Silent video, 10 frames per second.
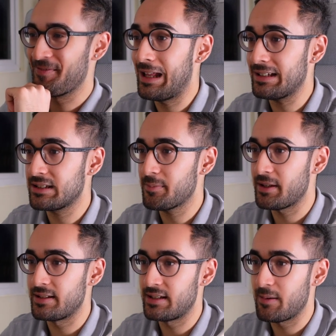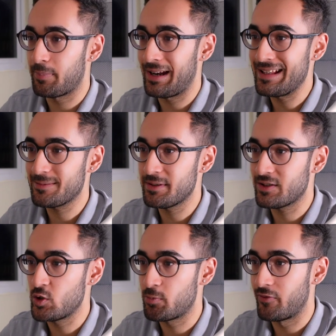Next up is the
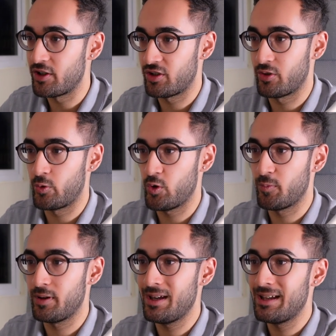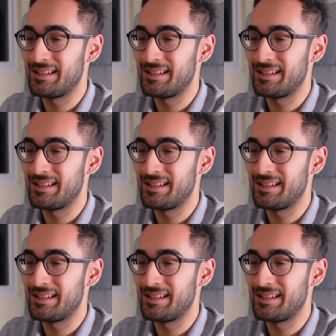placement supervision group.